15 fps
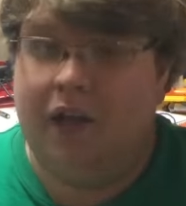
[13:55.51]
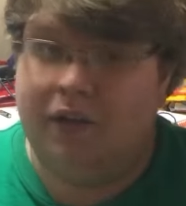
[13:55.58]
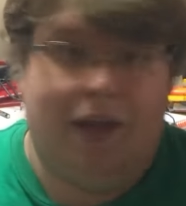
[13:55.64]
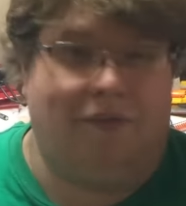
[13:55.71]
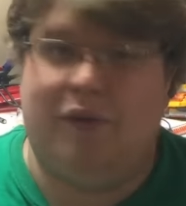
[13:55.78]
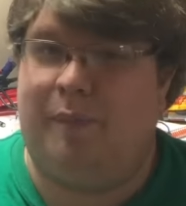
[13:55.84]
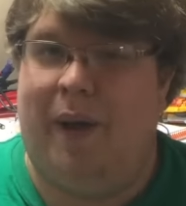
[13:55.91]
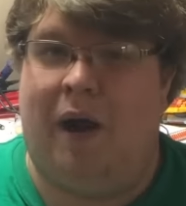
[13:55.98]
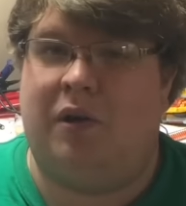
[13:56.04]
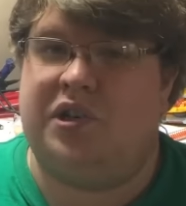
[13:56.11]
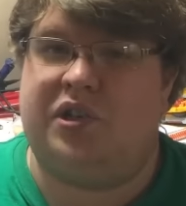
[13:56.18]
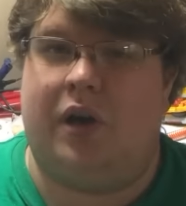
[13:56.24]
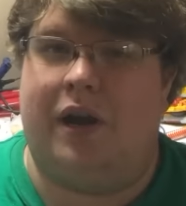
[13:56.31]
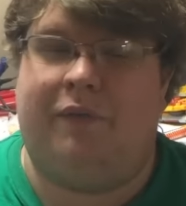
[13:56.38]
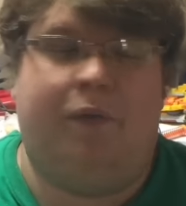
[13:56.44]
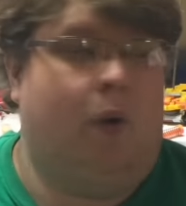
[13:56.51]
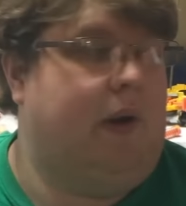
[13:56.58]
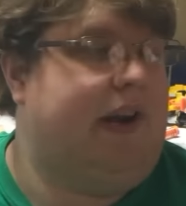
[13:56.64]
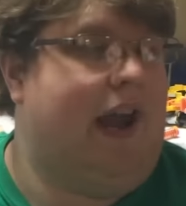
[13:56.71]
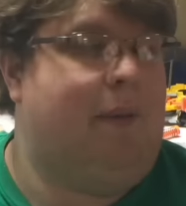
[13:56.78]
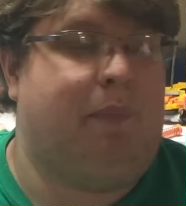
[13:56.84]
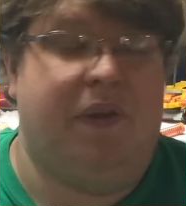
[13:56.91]
Love the Power Strike
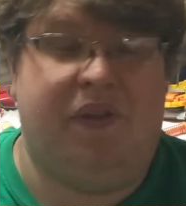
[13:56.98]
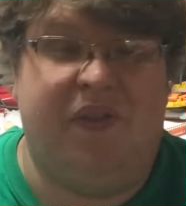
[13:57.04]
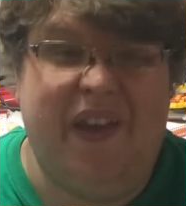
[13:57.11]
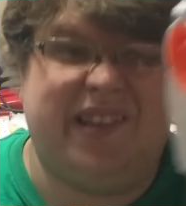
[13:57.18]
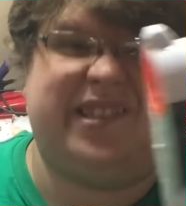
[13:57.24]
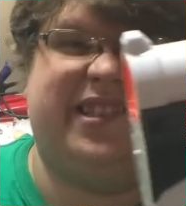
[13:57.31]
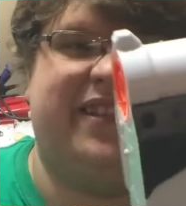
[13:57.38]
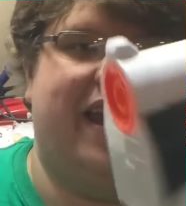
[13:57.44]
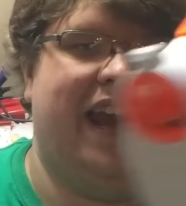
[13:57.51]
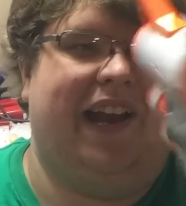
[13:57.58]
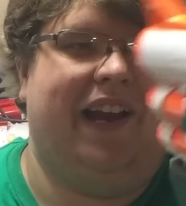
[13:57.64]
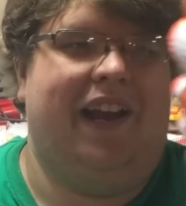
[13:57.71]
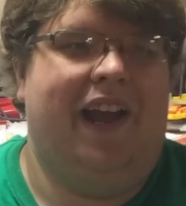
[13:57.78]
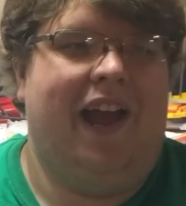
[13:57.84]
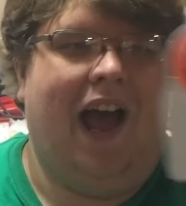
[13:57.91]
48, but this thing,